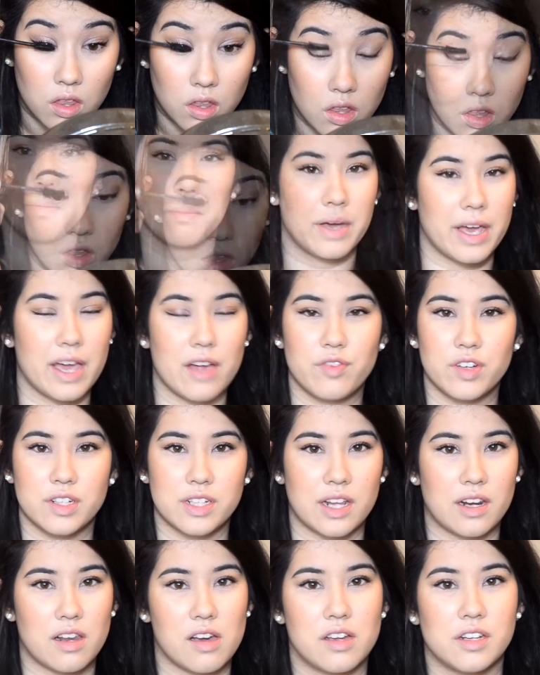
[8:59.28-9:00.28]
My everyday
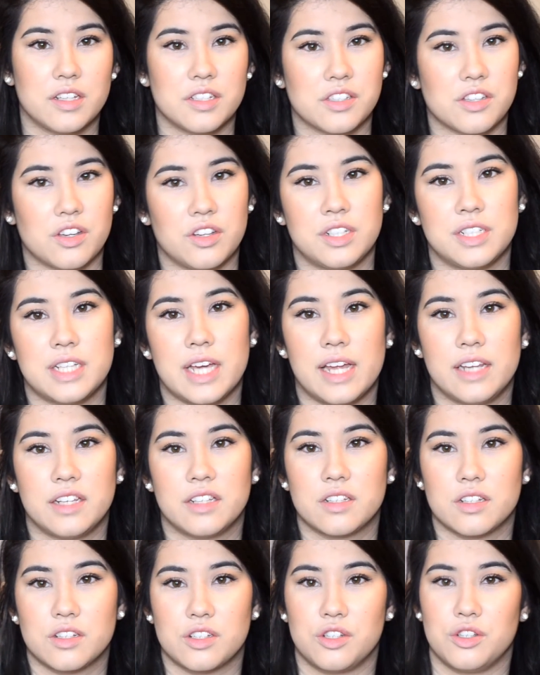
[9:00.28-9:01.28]
liners don't tend
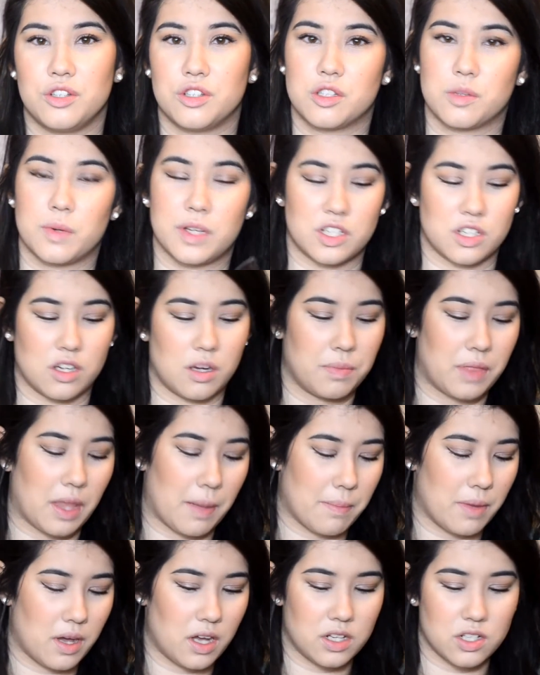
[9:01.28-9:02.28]
to switch up that
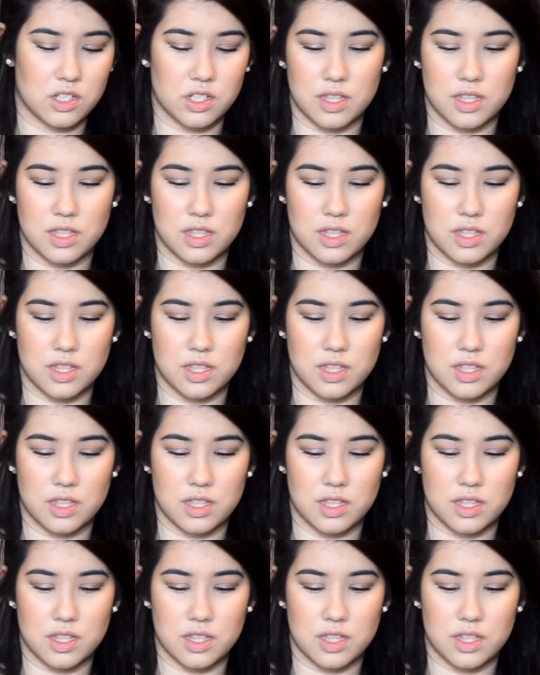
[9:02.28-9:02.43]
much.